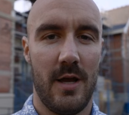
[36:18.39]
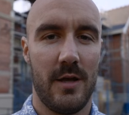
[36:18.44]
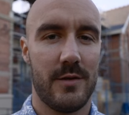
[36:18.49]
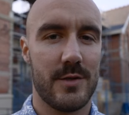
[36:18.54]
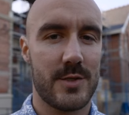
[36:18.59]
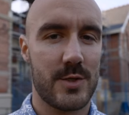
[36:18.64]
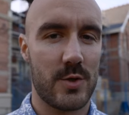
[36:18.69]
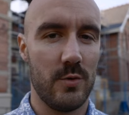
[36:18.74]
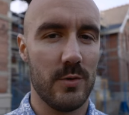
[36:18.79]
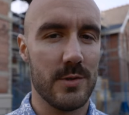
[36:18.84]

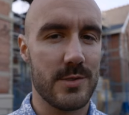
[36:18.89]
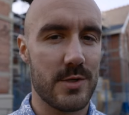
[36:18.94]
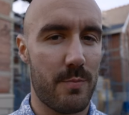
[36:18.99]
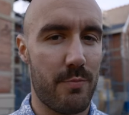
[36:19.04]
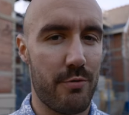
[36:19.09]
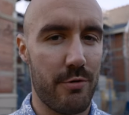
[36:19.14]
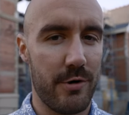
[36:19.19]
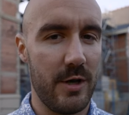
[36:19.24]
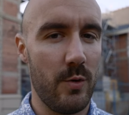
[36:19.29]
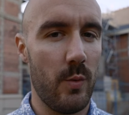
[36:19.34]
The schools are
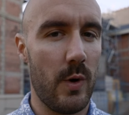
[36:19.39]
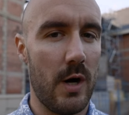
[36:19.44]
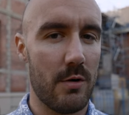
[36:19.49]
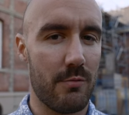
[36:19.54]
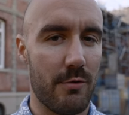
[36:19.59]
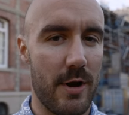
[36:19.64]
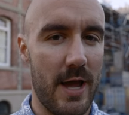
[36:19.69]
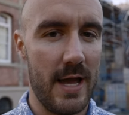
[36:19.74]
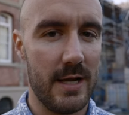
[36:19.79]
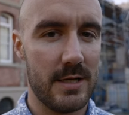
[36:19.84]
pretty well
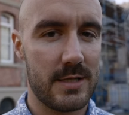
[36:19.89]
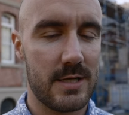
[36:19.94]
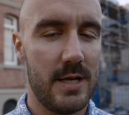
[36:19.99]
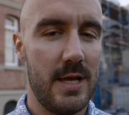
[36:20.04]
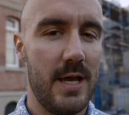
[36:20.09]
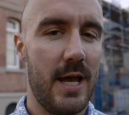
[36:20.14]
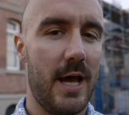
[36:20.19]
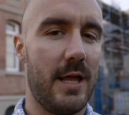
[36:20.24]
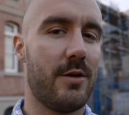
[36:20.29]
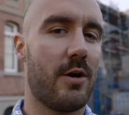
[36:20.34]
ranked,
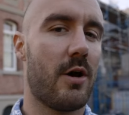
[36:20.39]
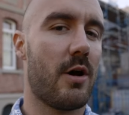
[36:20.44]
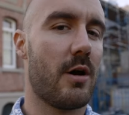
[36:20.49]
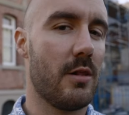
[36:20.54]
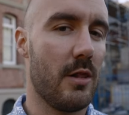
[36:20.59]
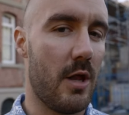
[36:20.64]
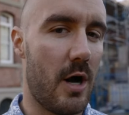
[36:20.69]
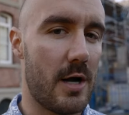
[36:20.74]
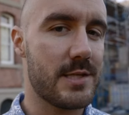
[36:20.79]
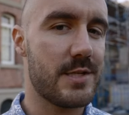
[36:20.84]
and there are
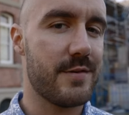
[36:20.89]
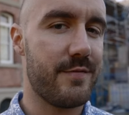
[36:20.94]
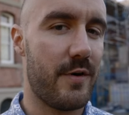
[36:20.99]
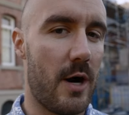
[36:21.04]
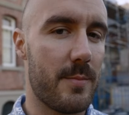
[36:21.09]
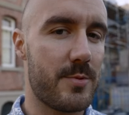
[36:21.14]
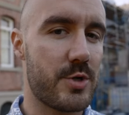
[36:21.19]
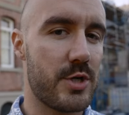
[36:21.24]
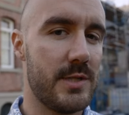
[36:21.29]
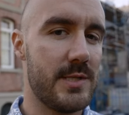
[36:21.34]
lots of
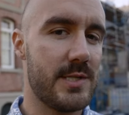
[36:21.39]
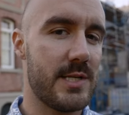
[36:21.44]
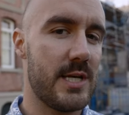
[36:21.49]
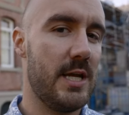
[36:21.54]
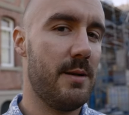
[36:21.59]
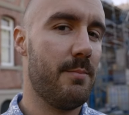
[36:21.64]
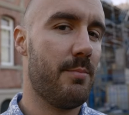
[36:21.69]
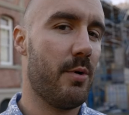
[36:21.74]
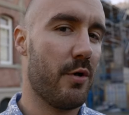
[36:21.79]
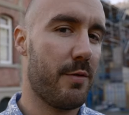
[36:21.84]
options
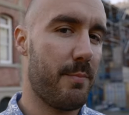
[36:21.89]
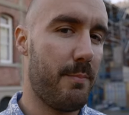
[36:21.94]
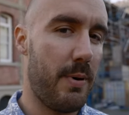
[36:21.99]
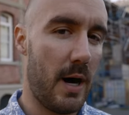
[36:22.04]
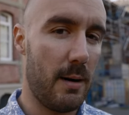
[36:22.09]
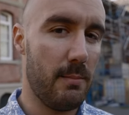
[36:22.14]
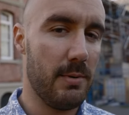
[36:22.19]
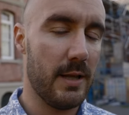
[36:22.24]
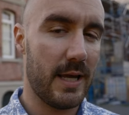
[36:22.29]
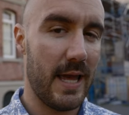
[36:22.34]
in both
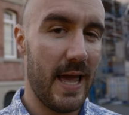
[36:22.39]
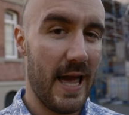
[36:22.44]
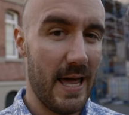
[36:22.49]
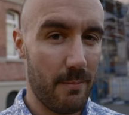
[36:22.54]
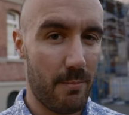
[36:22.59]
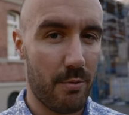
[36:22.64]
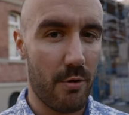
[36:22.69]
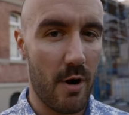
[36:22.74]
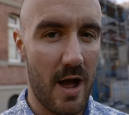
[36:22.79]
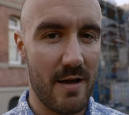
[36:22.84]
public
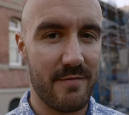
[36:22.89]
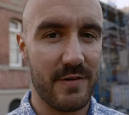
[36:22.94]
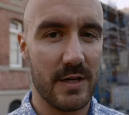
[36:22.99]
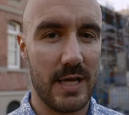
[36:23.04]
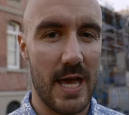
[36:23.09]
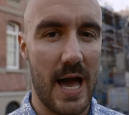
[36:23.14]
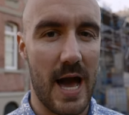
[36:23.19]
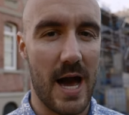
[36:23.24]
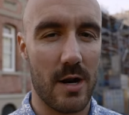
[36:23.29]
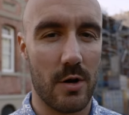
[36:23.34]
and private
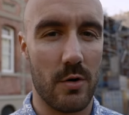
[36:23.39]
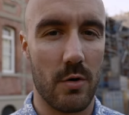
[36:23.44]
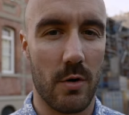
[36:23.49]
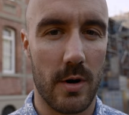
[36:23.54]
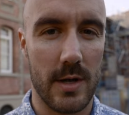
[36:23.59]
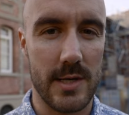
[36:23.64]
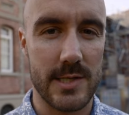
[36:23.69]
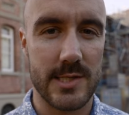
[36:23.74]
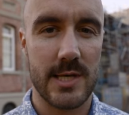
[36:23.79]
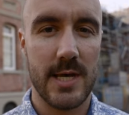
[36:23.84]

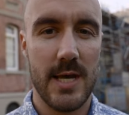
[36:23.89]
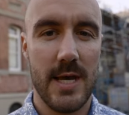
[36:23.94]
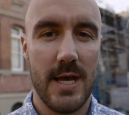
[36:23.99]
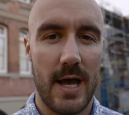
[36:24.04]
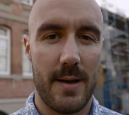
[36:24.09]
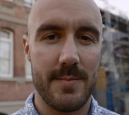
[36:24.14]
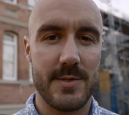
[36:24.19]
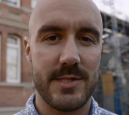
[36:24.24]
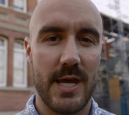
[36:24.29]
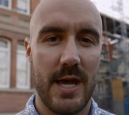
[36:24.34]
categories.
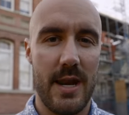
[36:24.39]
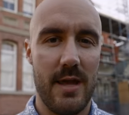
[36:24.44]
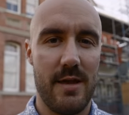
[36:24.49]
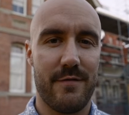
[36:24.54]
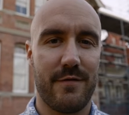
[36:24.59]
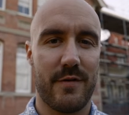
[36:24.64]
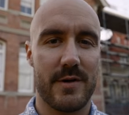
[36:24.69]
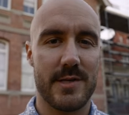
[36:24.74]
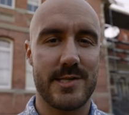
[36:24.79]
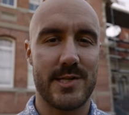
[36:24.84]
I'm standing in
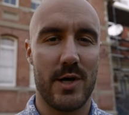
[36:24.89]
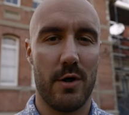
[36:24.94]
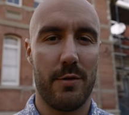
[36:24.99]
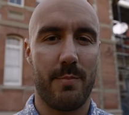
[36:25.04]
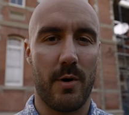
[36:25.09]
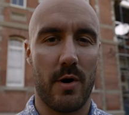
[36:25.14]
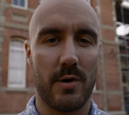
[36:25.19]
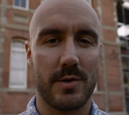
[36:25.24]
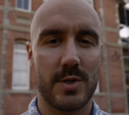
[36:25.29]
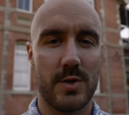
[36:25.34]
front of South
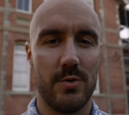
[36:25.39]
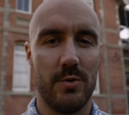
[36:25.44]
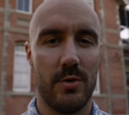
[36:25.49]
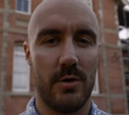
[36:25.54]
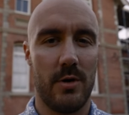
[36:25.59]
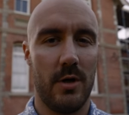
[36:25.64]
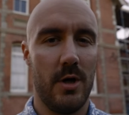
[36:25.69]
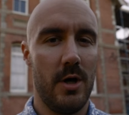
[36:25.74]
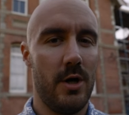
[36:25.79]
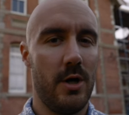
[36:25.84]
Park
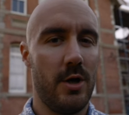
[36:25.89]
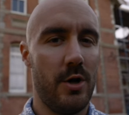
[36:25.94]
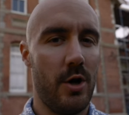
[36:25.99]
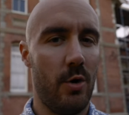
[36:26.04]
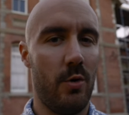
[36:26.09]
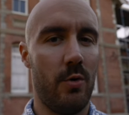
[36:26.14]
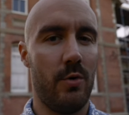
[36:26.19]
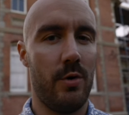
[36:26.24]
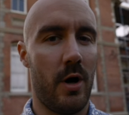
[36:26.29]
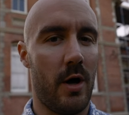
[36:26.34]
School.
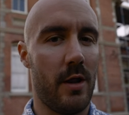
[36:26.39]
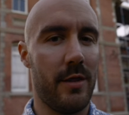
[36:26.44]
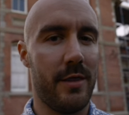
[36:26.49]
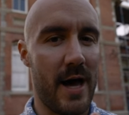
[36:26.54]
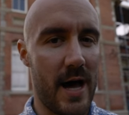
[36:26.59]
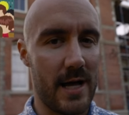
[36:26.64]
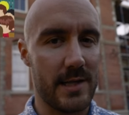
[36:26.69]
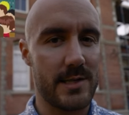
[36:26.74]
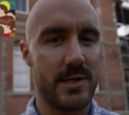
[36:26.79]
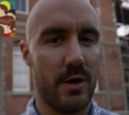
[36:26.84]
No, not
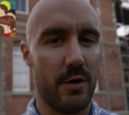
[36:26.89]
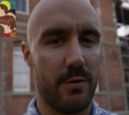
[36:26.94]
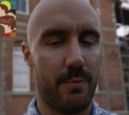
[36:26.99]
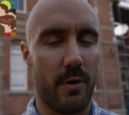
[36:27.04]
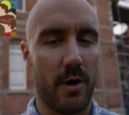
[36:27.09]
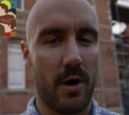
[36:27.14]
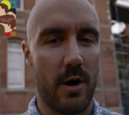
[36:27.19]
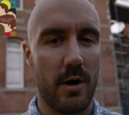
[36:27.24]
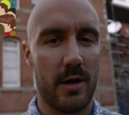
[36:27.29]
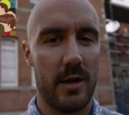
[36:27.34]
that South
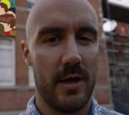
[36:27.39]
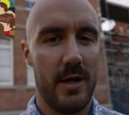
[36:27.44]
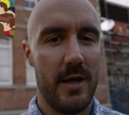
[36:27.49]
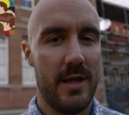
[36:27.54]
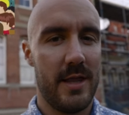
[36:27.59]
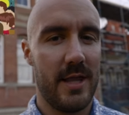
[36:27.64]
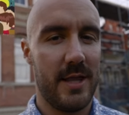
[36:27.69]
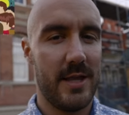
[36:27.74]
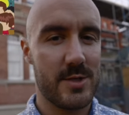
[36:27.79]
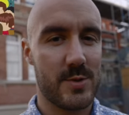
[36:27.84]
Park.
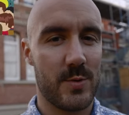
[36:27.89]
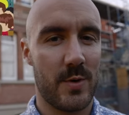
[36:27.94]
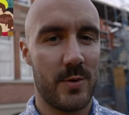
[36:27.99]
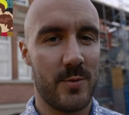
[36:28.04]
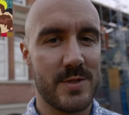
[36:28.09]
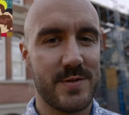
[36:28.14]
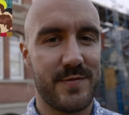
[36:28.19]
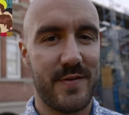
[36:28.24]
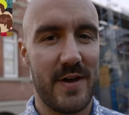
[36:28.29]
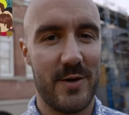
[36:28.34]
This one
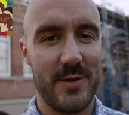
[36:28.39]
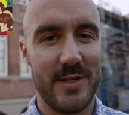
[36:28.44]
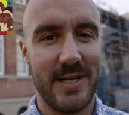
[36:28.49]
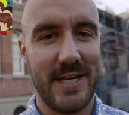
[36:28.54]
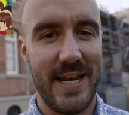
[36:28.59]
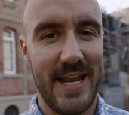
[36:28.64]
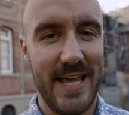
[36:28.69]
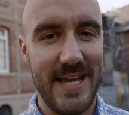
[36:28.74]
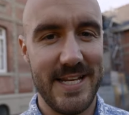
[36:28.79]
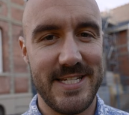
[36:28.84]
was founded
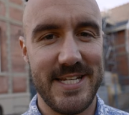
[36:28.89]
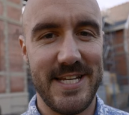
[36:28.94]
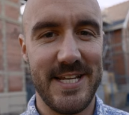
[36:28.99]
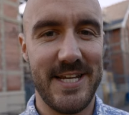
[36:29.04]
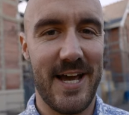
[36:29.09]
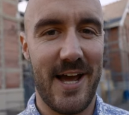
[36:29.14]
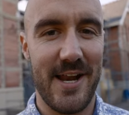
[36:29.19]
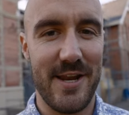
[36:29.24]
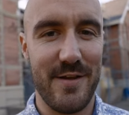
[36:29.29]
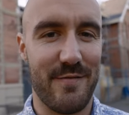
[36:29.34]
in eighteen
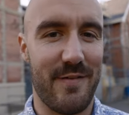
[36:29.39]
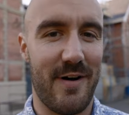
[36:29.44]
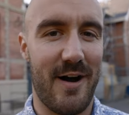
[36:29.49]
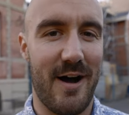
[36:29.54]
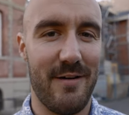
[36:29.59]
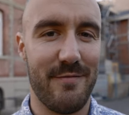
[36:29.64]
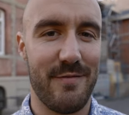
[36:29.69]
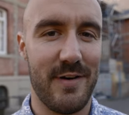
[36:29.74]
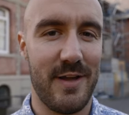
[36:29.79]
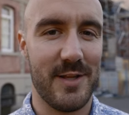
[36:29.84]

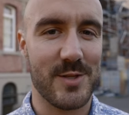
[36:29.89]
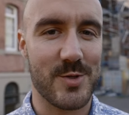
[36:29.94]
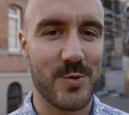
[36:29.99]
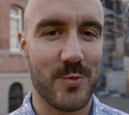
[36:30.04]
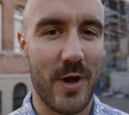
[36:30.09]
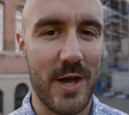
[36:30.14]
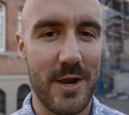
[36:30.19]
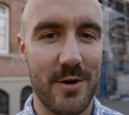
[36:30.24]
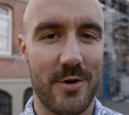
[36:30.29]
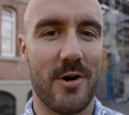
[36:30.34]
ninety-five, and it's
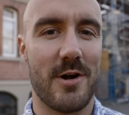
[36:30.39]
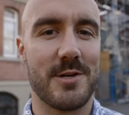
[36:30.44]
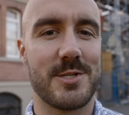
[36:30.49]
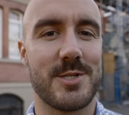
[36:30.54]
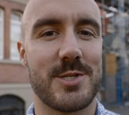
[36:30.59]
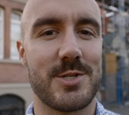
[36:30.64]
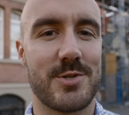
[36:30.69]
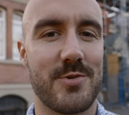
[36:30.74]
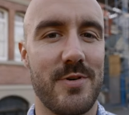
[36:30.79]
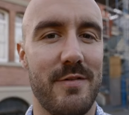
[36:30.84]
right across
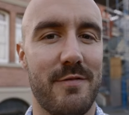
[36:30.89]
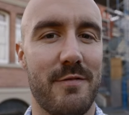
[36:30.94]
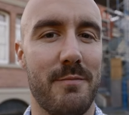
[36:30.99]
the street